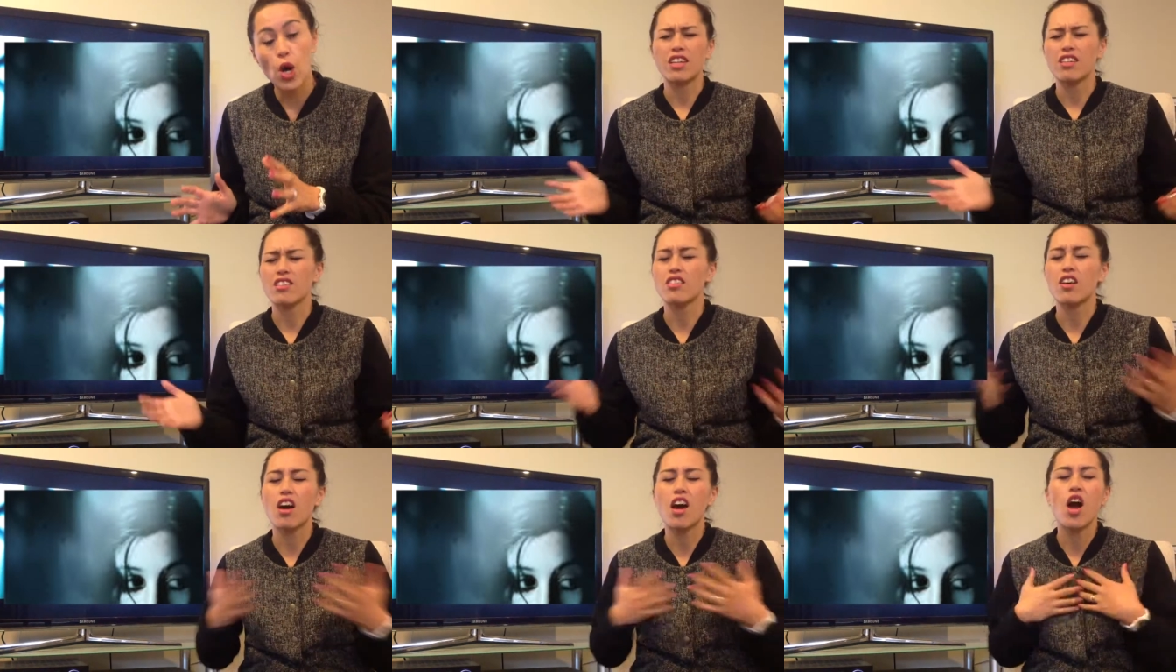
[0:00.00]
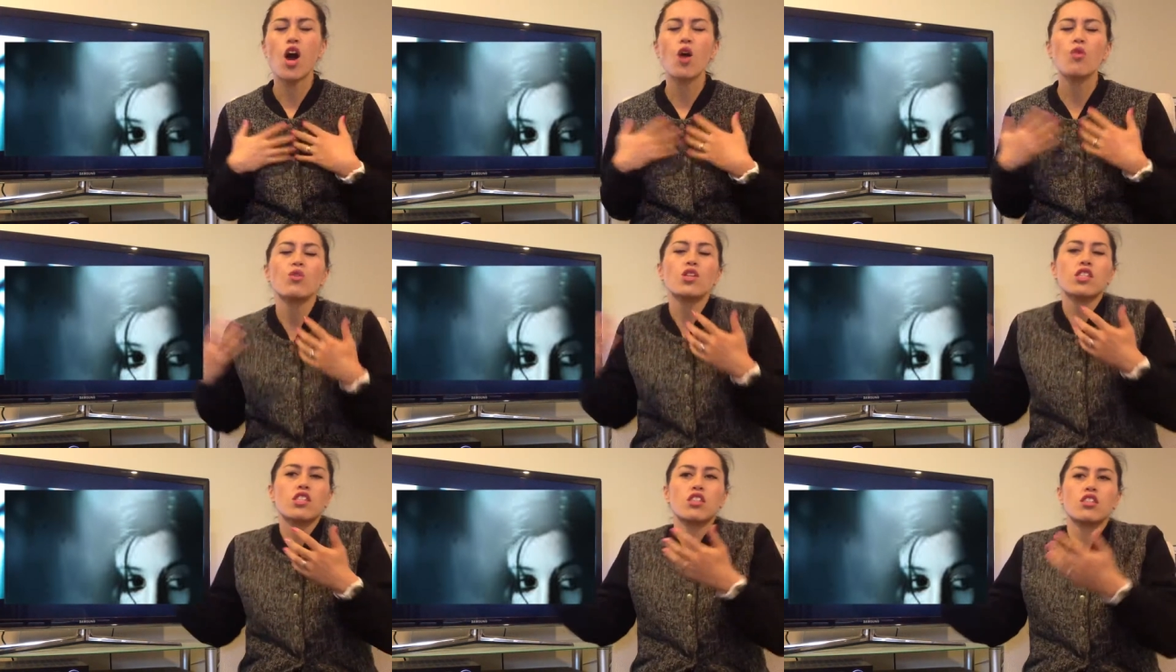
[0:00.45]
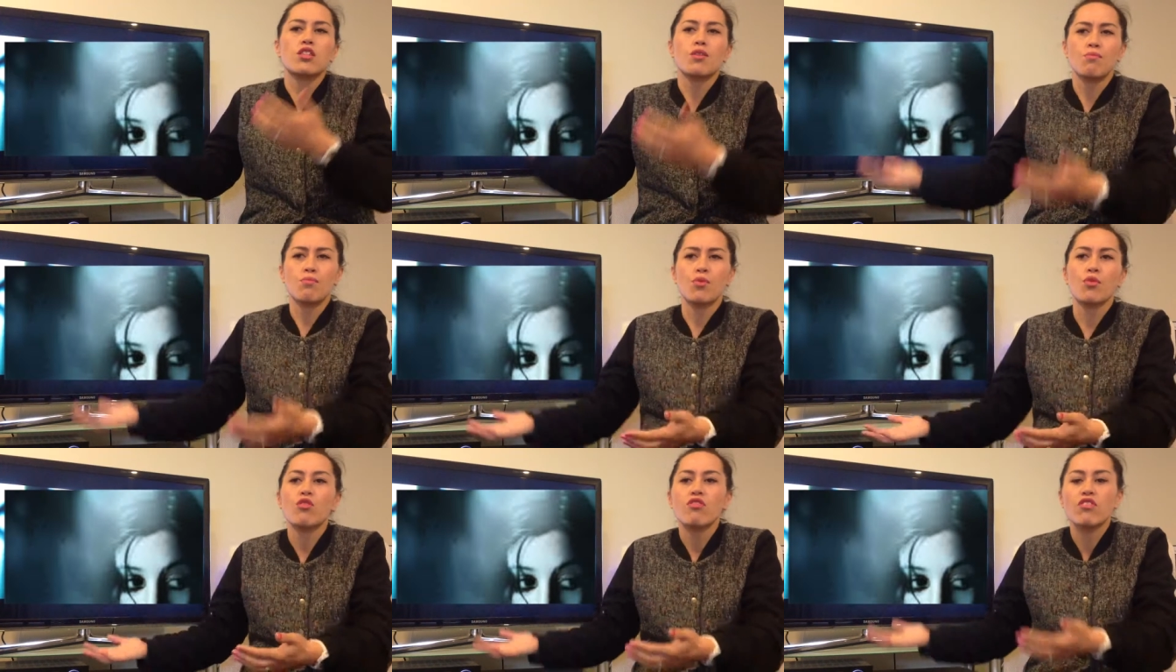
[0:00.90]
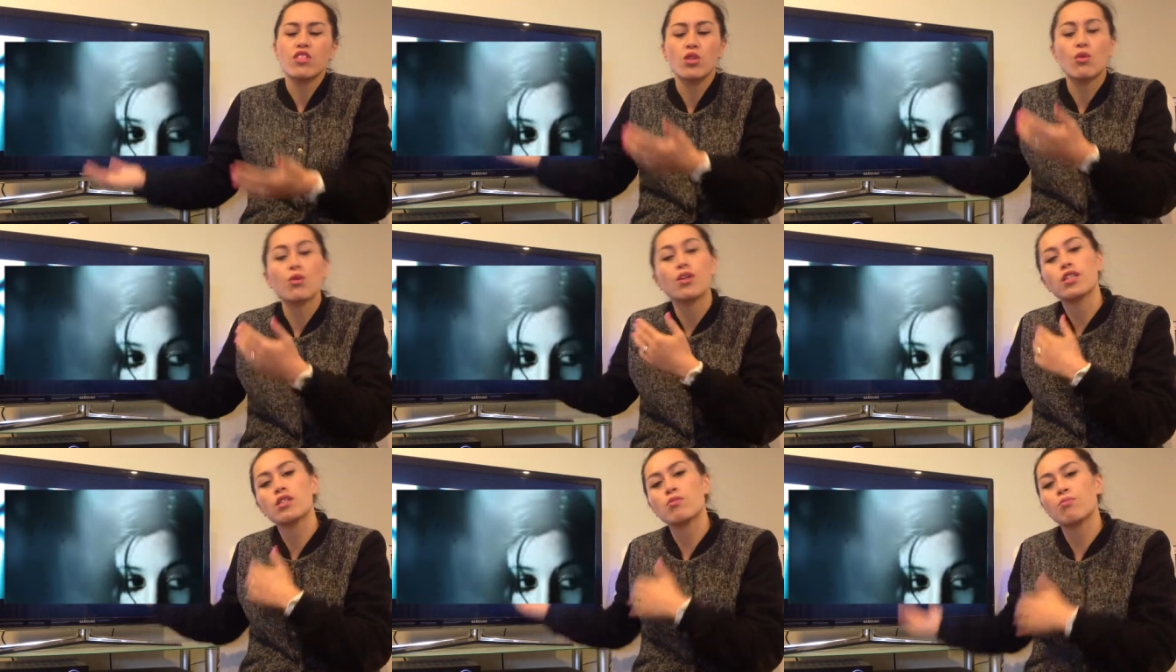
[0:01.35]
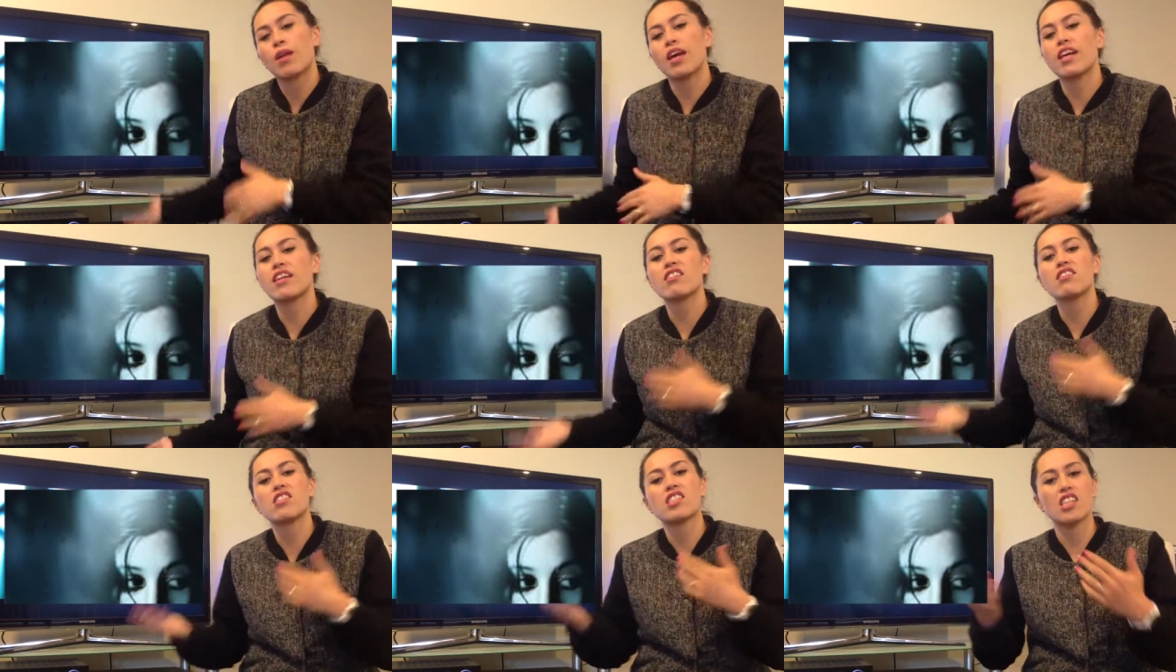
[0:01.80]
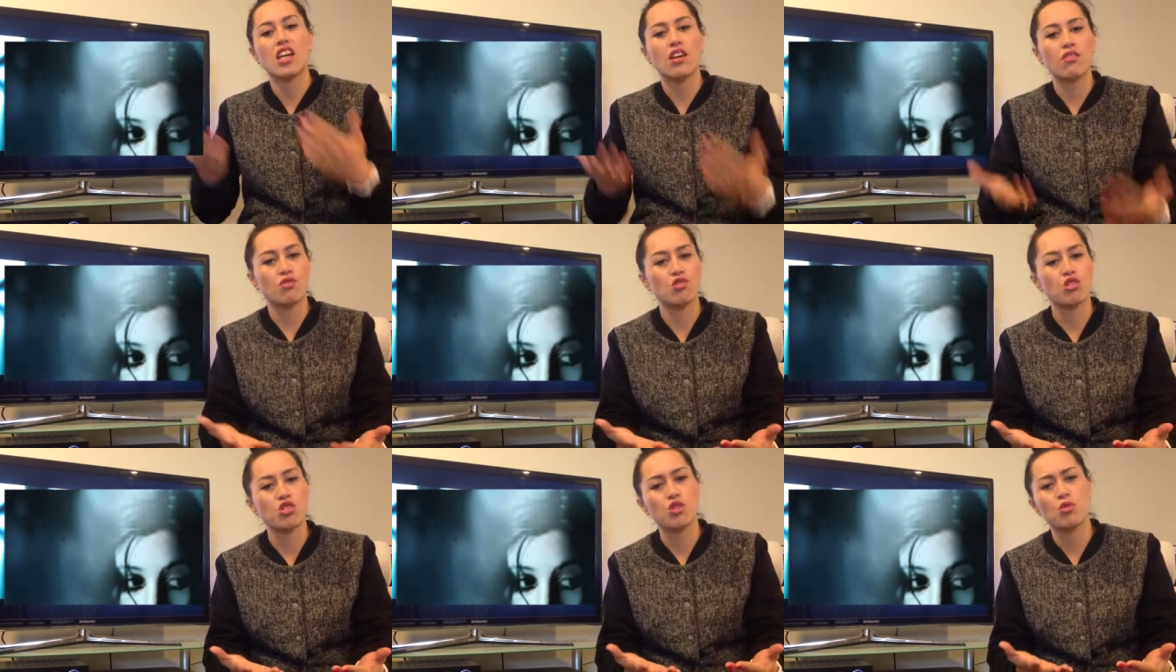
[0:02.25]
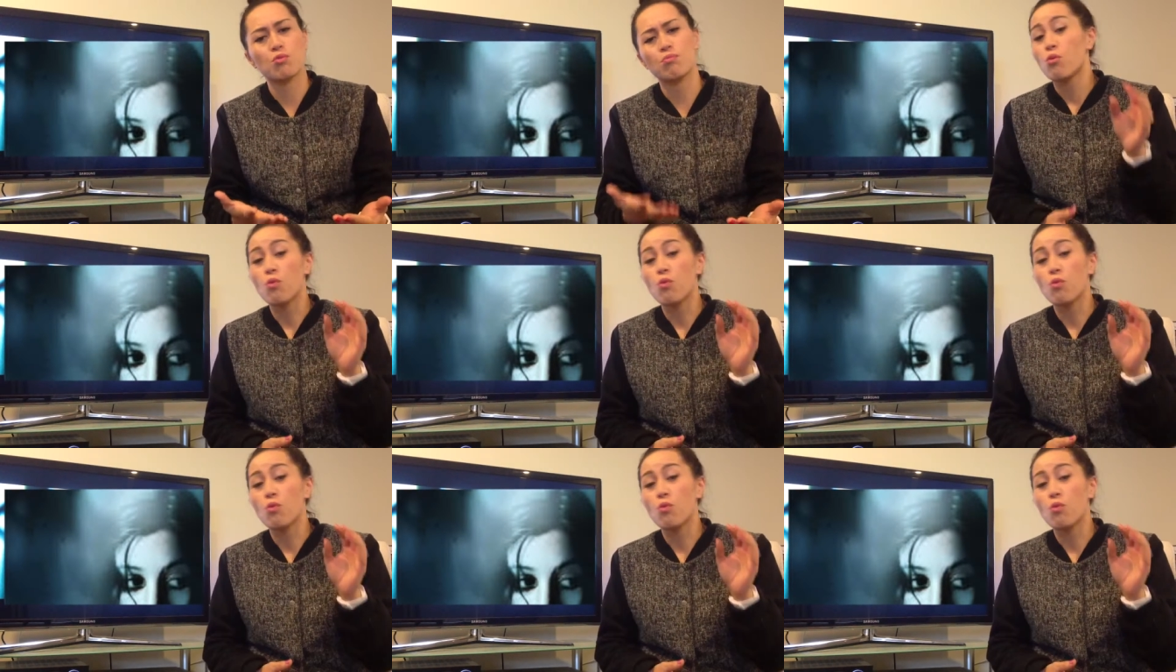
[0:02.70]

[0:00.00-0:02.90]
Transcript: because I owe it to the movie to explain itself to you.